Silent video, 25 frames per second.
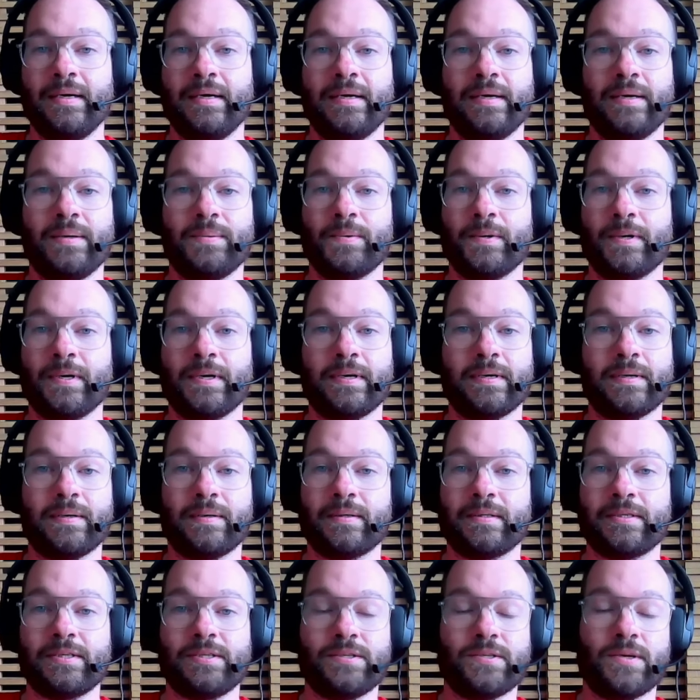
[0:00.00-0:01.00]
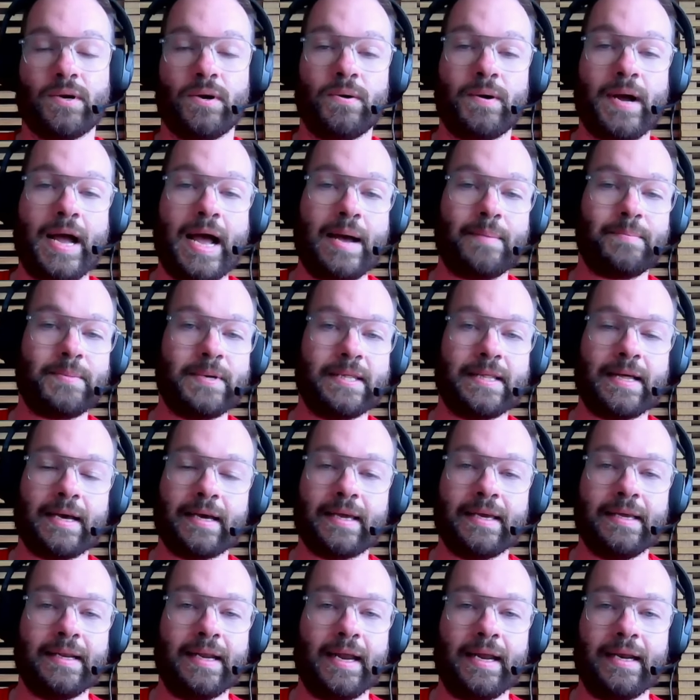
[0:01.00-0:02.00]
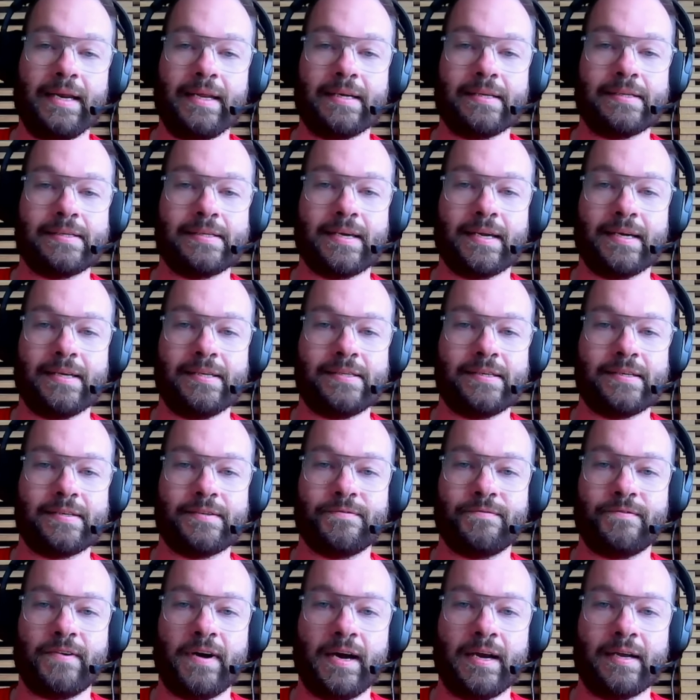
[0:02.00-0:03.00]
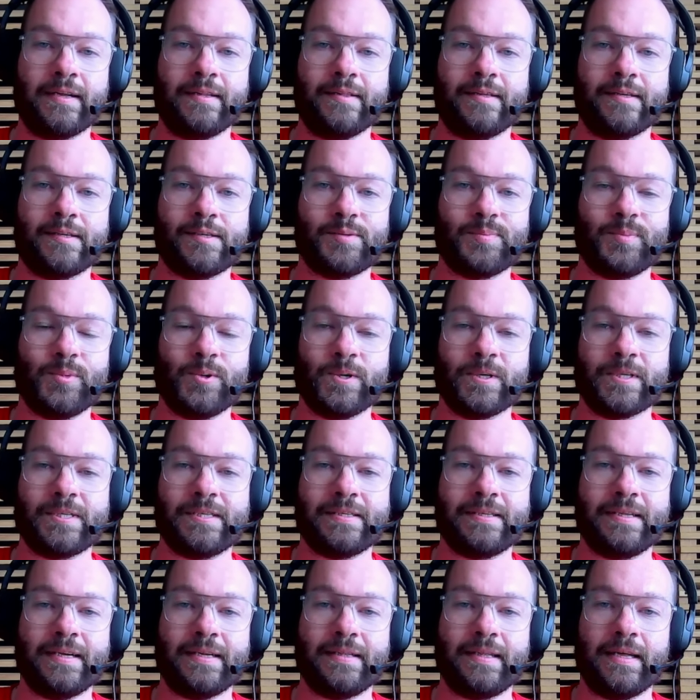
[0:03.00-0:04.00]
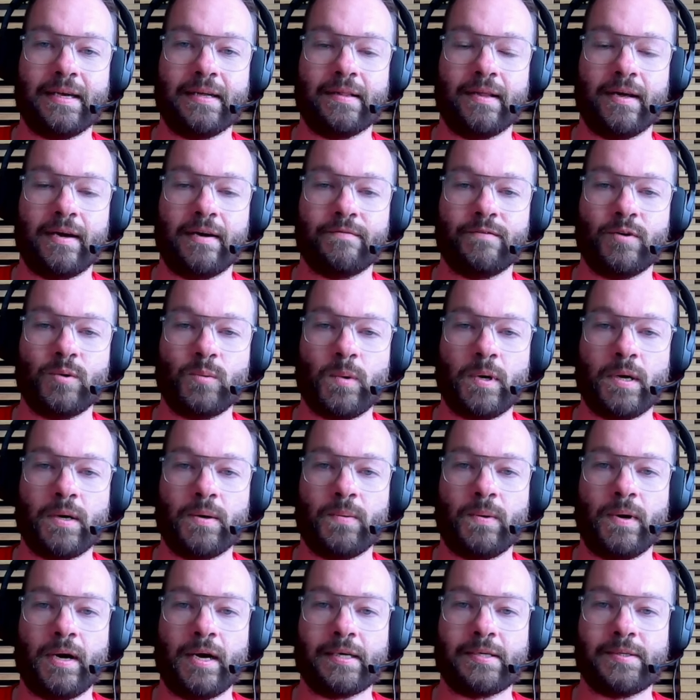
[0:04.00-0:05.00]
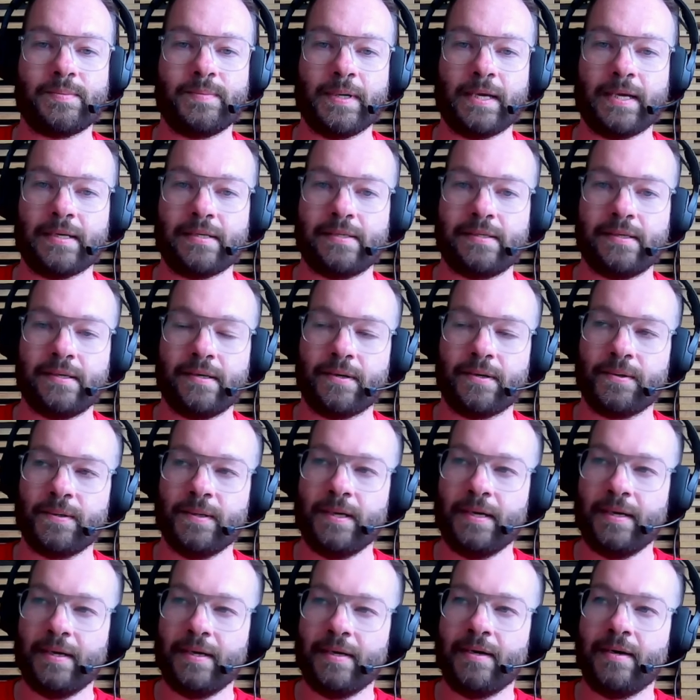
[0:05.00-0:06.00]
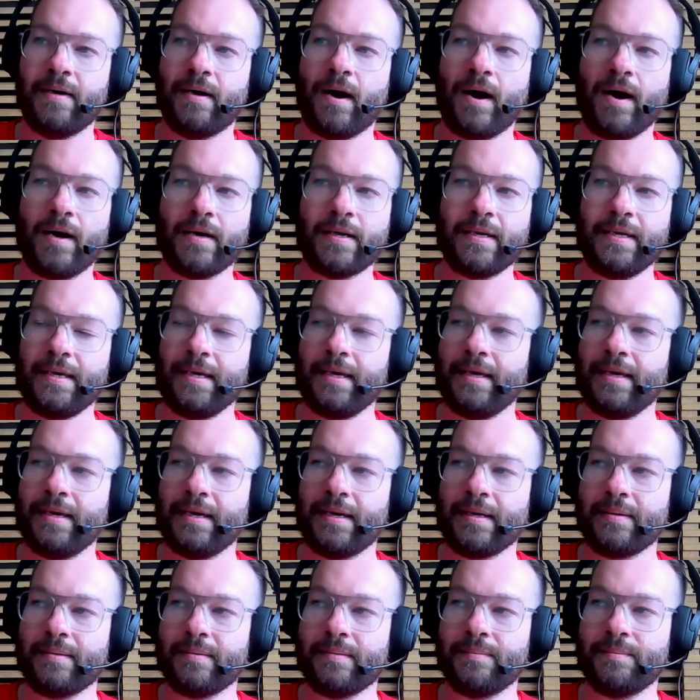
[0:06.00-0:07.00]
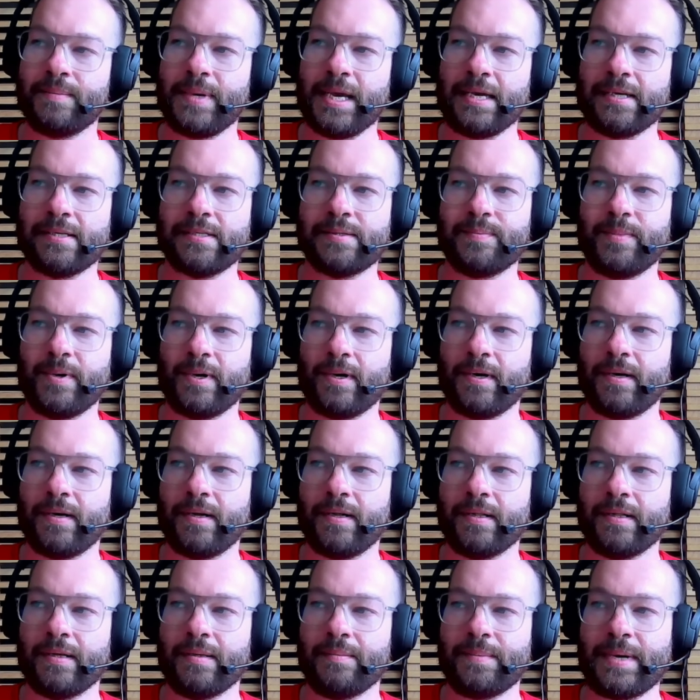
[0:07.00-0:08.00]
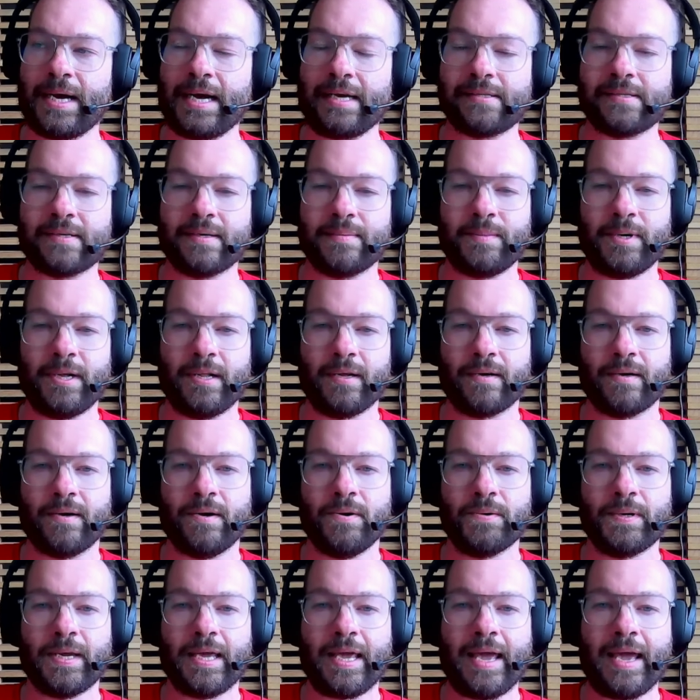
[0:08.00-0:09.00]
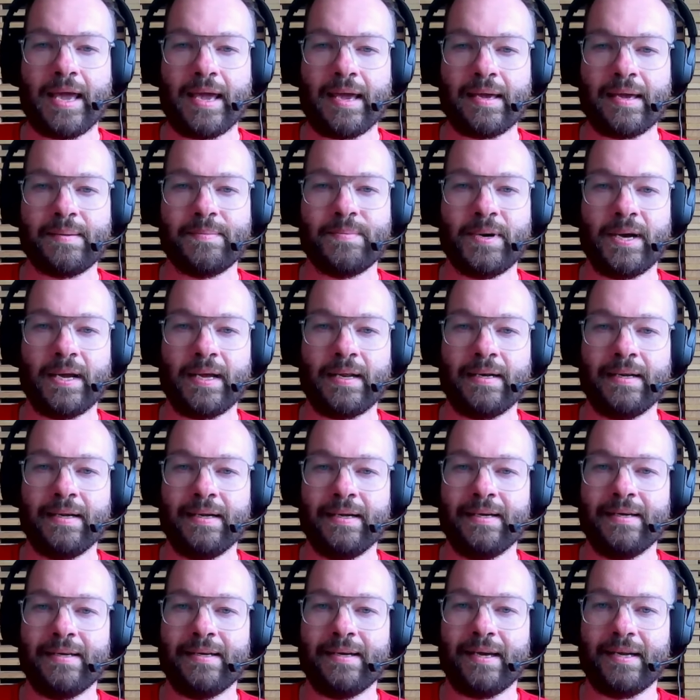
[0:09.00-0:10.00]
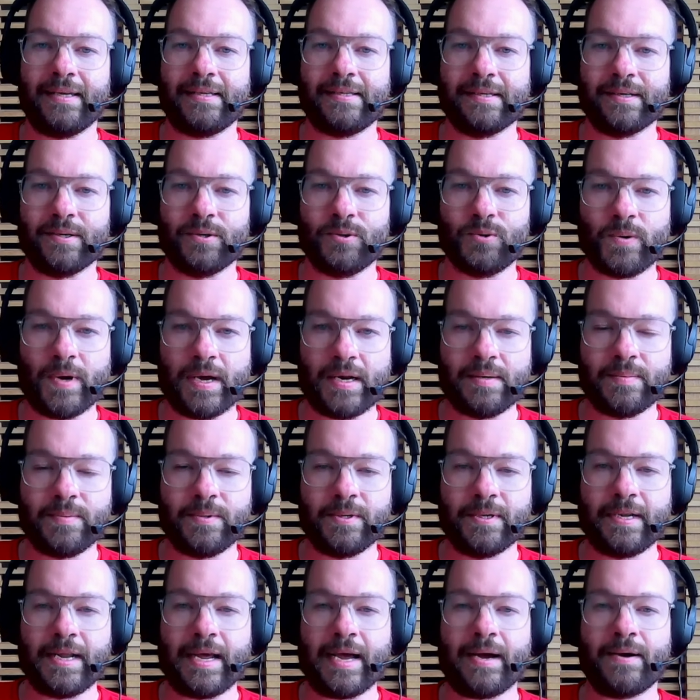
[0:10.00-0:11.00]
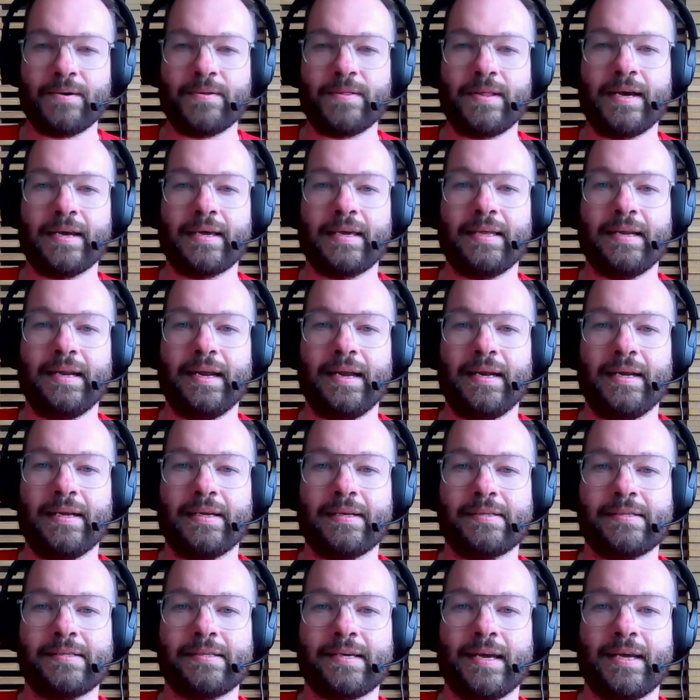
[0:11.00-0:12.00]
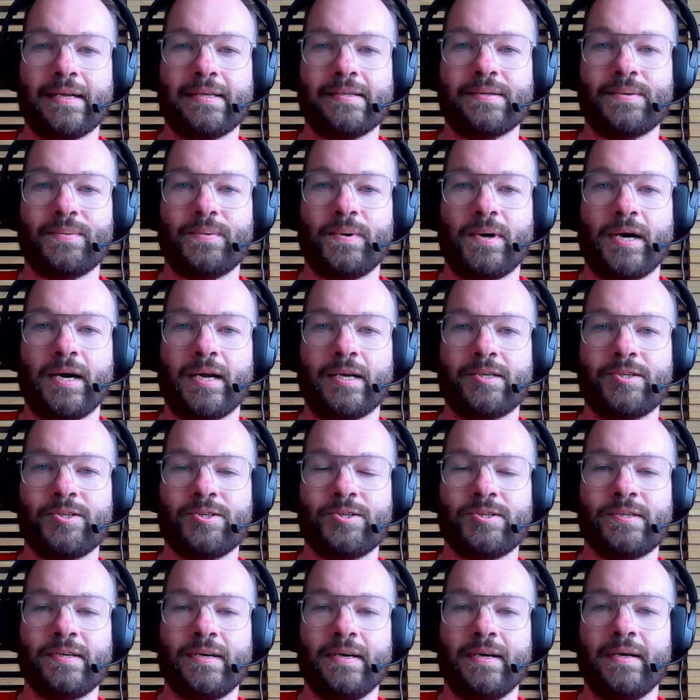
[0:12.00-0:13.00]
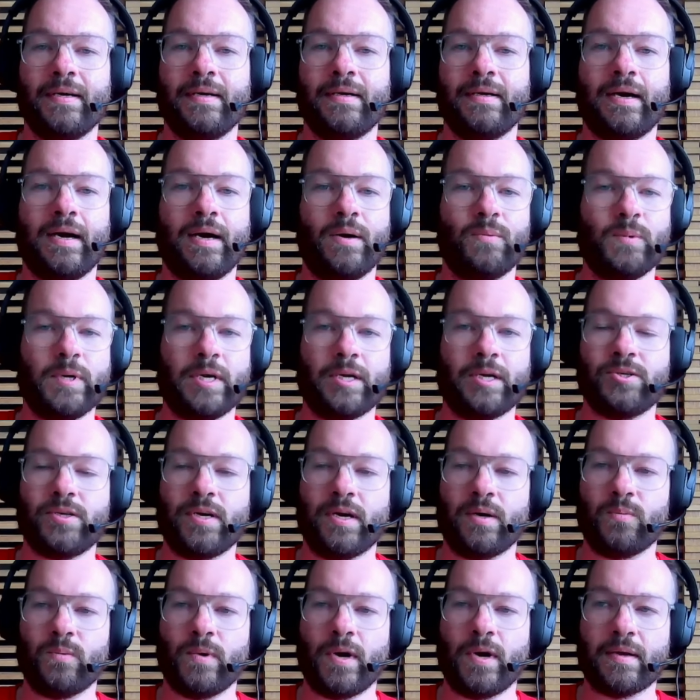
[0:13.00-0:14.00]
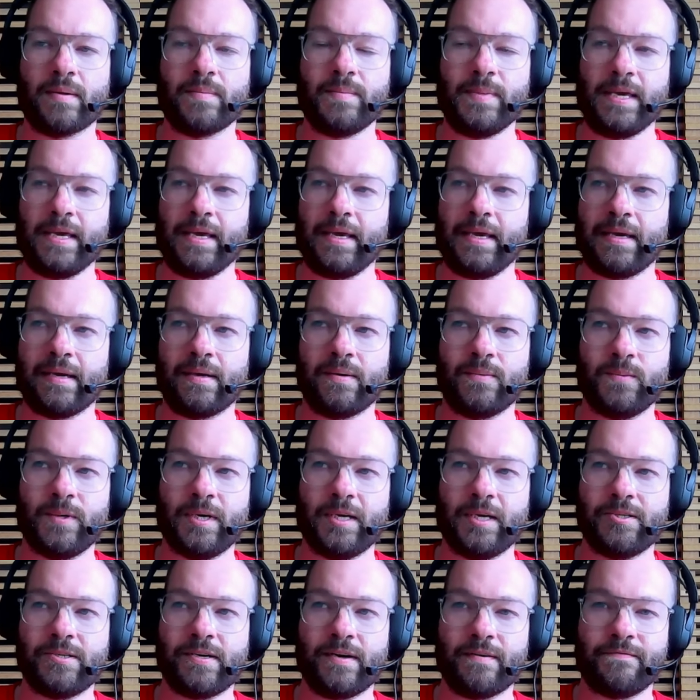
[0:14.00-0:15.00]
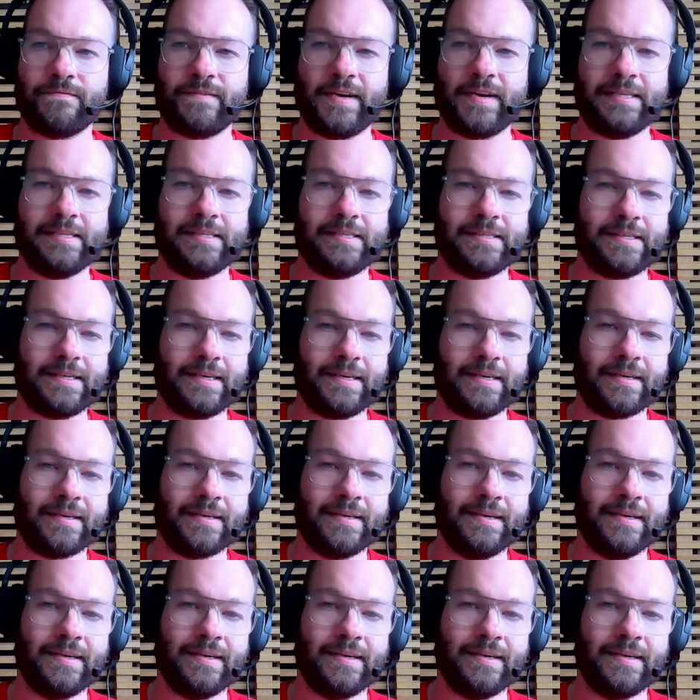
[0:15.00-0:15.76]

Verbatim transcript: we're so happy that Canadians can just find the sports that they love and want to watch because you know hockey and baseball and basketball are okay, but it's incredible now that Canadians get to watch uh, wheelchair rugby and wheelchair yeah. fencing,